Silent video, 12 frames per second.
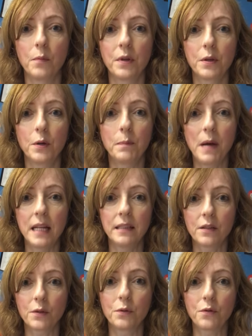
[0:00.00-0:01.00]
with your
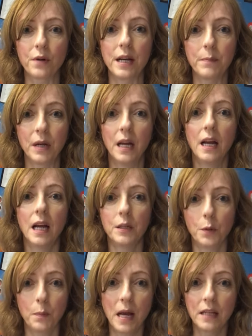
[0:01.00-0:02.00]
pencil grip and
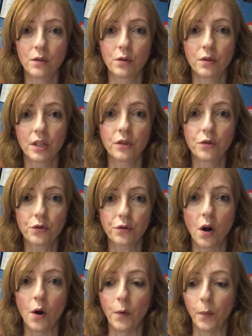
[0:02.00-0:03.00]
your pencil
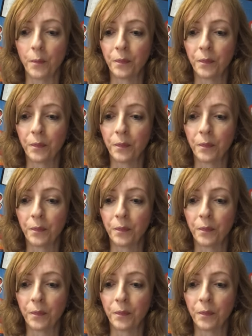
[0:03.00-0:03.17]
control.